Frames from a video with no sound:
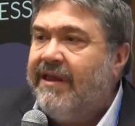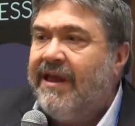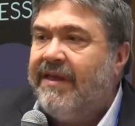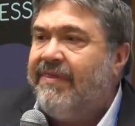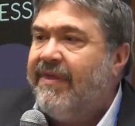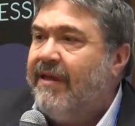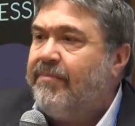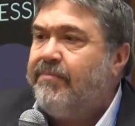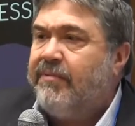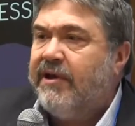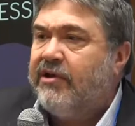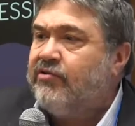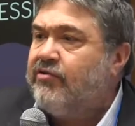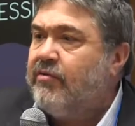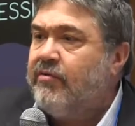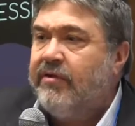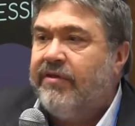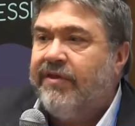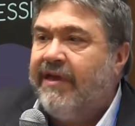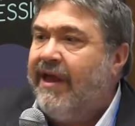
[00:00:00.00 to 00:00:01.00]
that
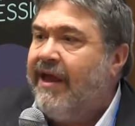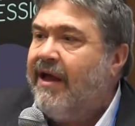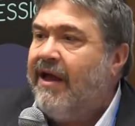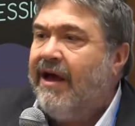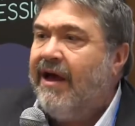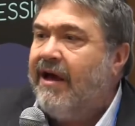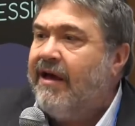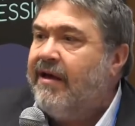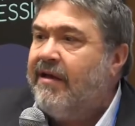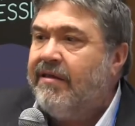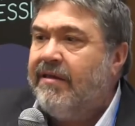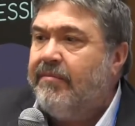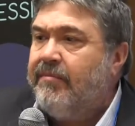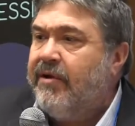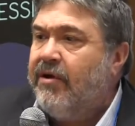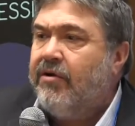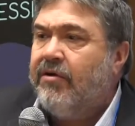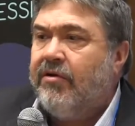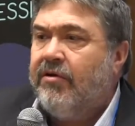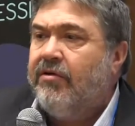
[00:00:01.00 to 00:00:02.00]
picture with Angela
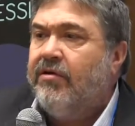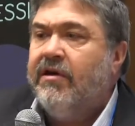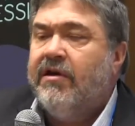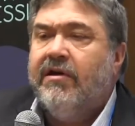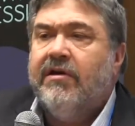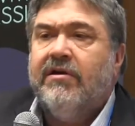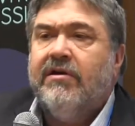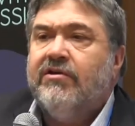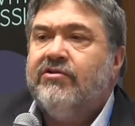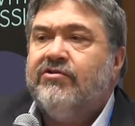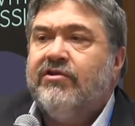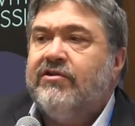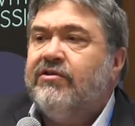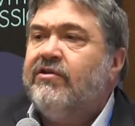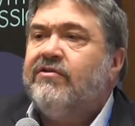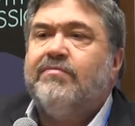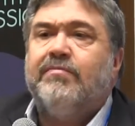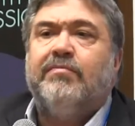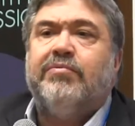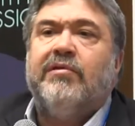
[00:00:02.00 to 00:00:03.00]
Merkel should
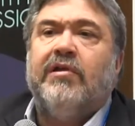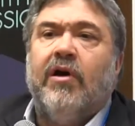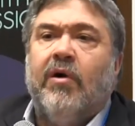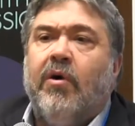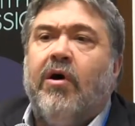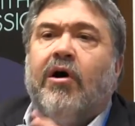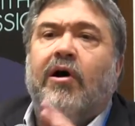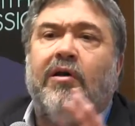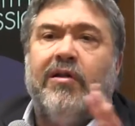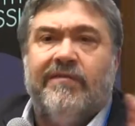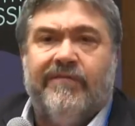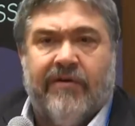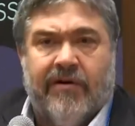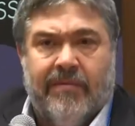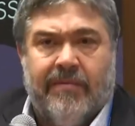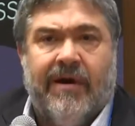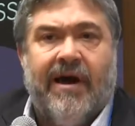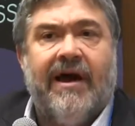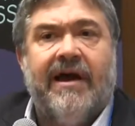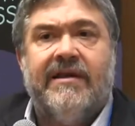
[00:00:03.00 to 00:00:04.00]
just blow all of
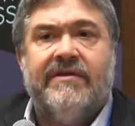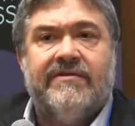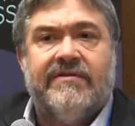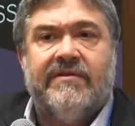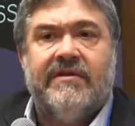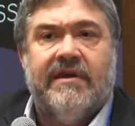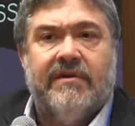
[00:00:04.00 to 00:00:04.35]
our minds.